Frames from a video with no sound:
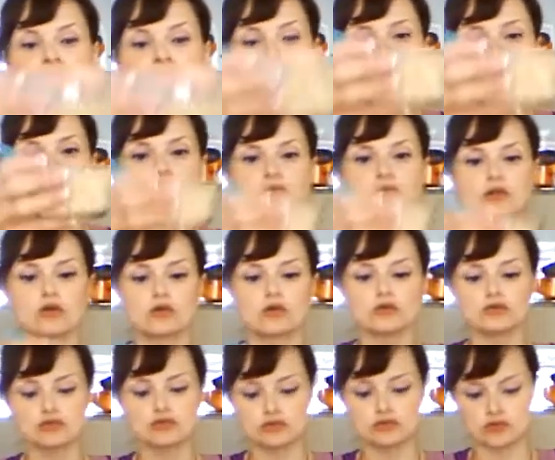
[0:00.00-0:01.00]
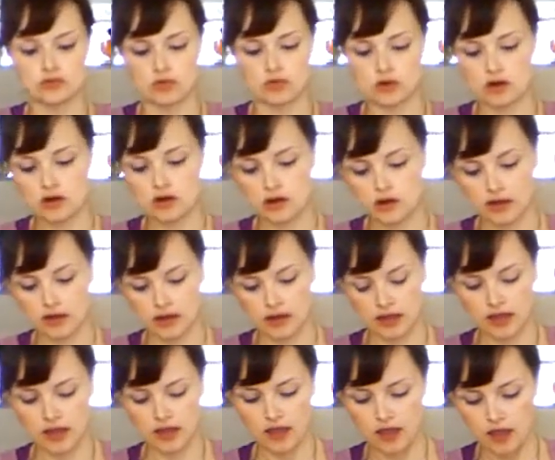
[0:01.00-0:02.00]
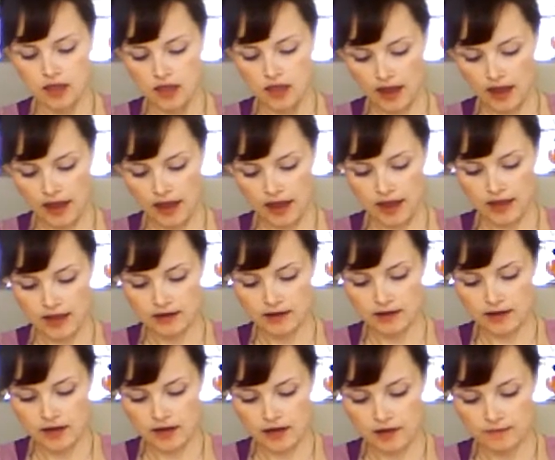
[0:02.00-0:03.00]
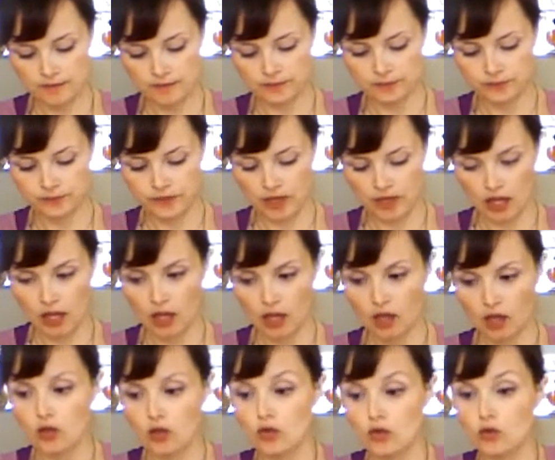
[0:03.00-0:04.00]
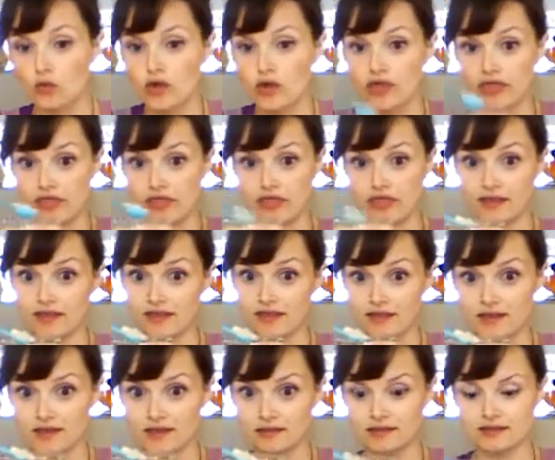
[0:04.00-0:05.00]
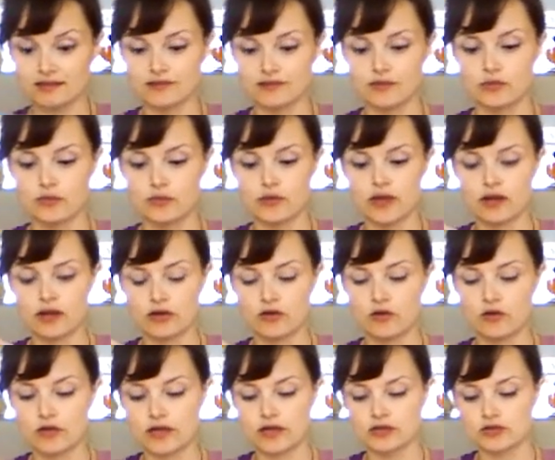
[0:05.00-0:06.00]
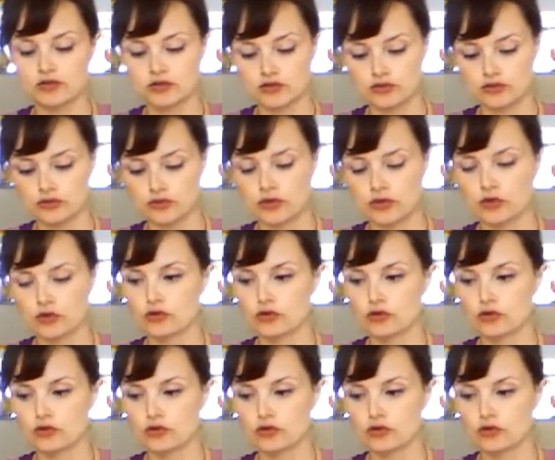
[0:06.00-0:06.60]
at our local store. And with this, we are going to